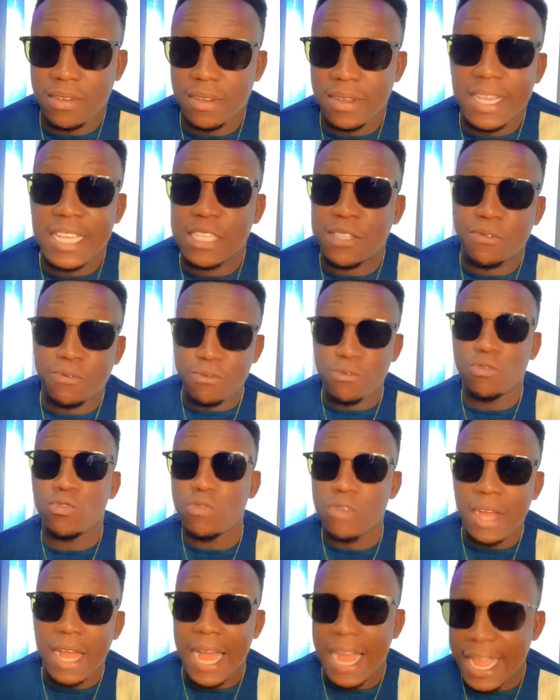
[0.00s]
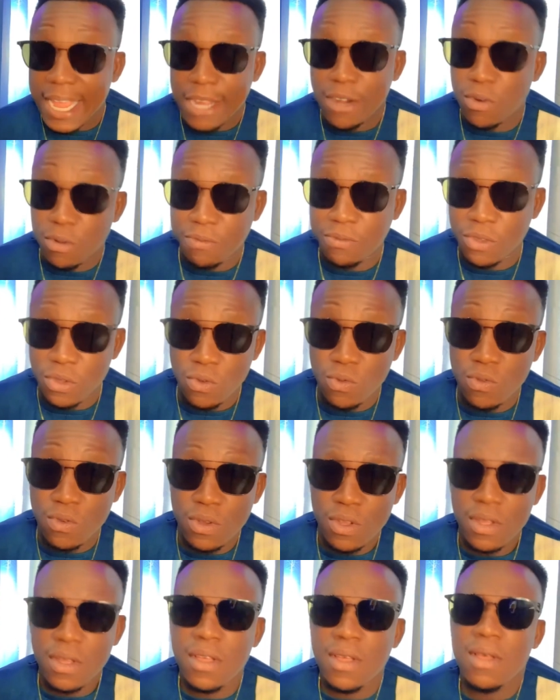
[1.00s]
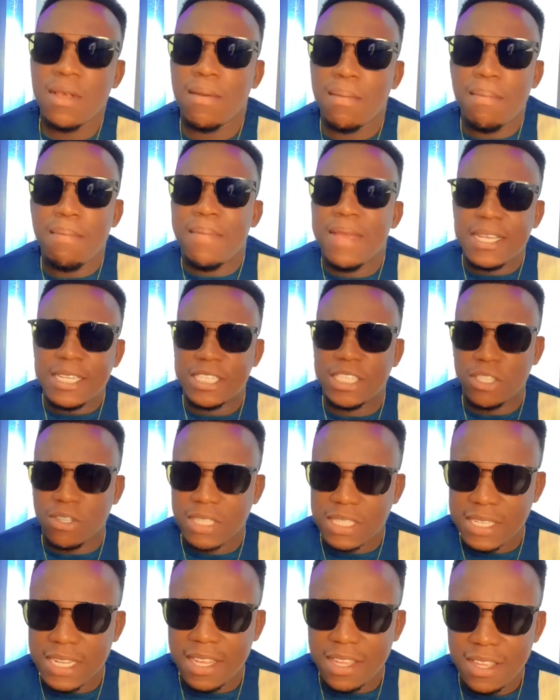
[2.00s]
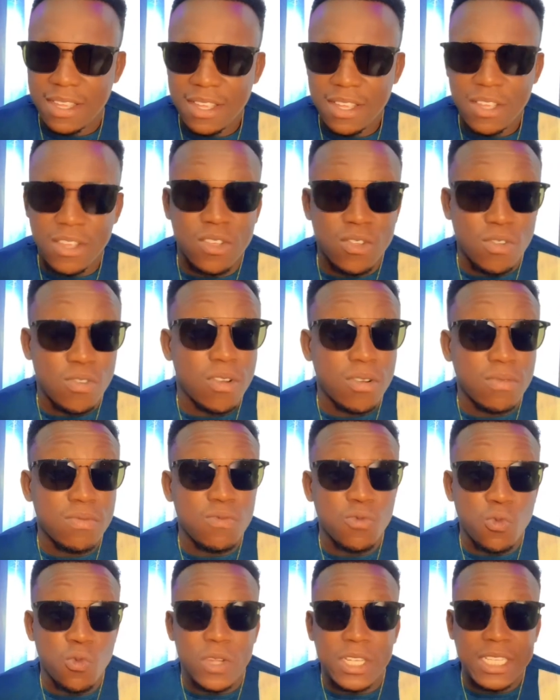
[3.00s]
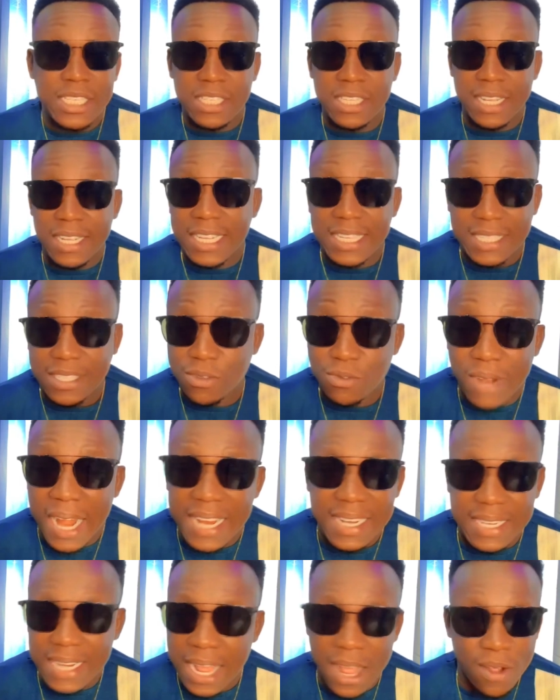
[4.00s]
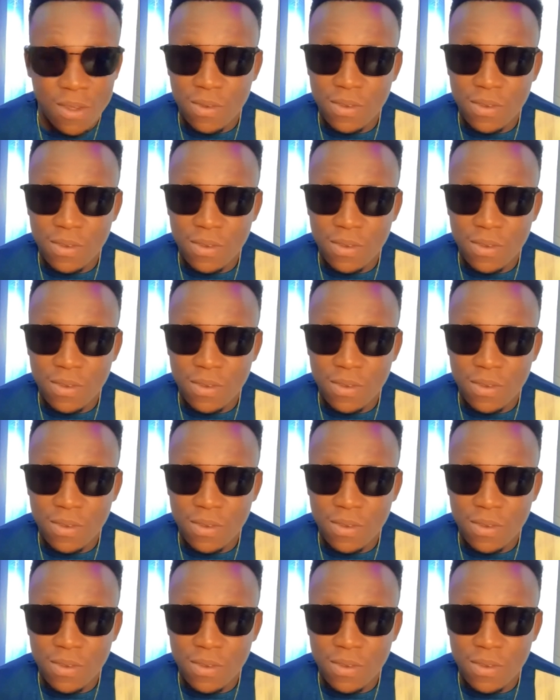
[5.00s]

Is full ahead of you. Make sure say you don't waste it right now.